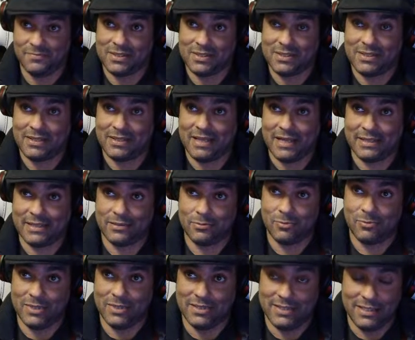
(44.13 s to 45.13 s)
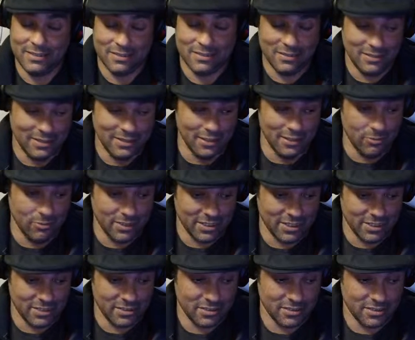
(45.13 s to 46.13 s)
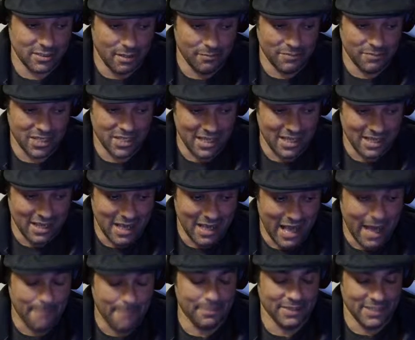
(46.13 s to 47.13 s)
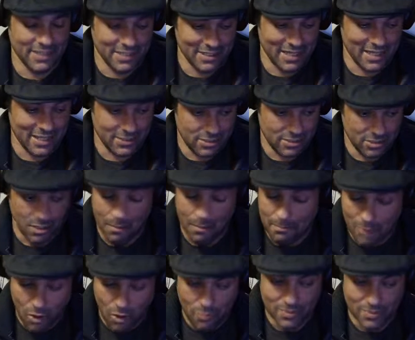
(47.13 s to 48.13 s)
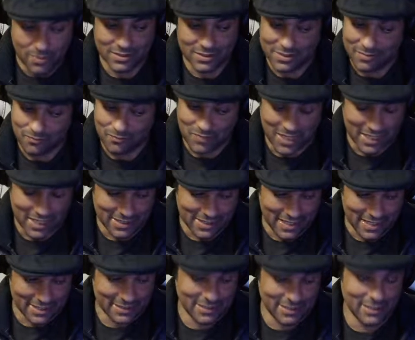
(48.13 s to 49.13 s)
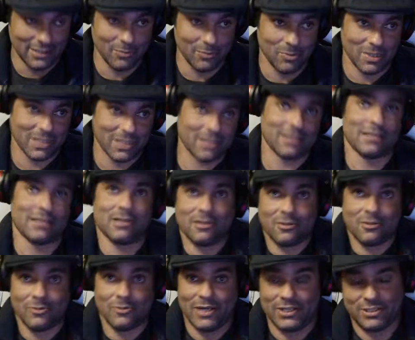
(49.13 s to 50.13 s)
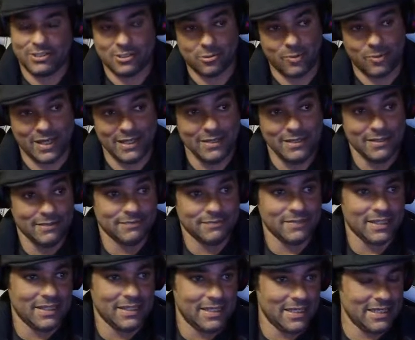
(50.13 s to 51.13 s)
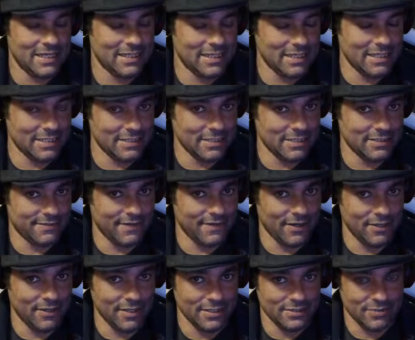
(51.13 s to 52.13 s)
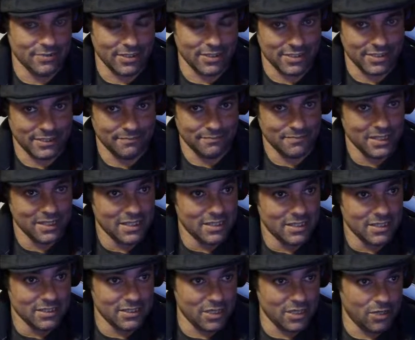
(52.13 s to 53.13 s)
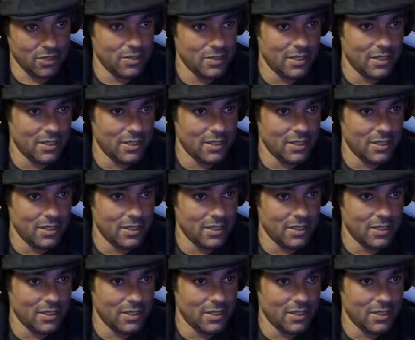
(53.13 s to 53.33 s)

then we need to deal with something happening at some moment, and then dealing with it in a gracious way is very interesting. So.